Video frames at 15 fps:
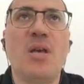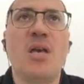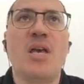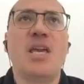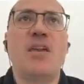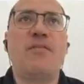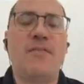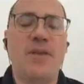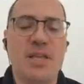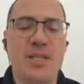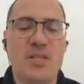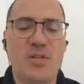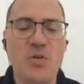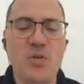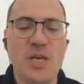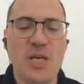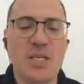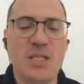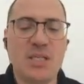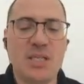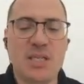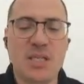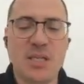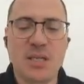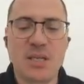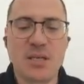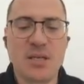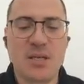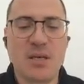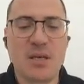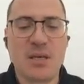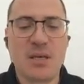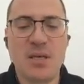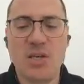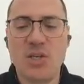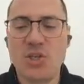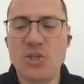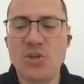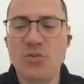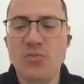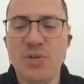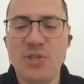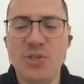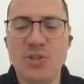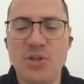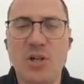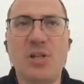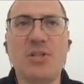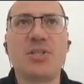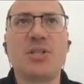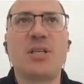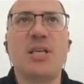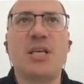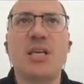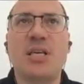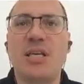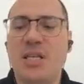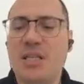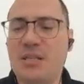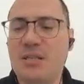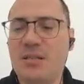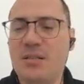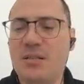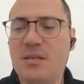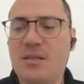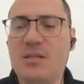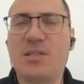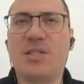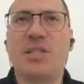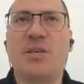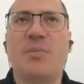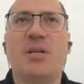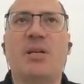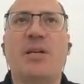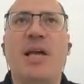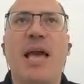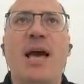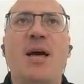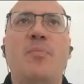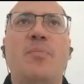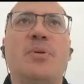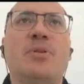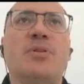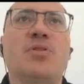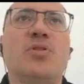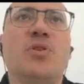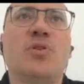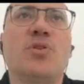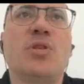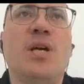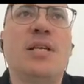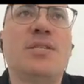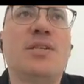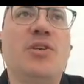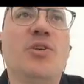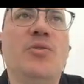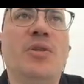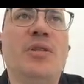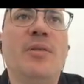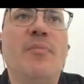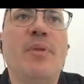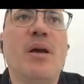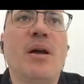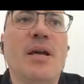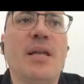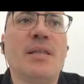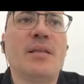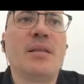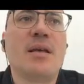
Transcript: If I do this, it should result in a similar output, just executing the plugin,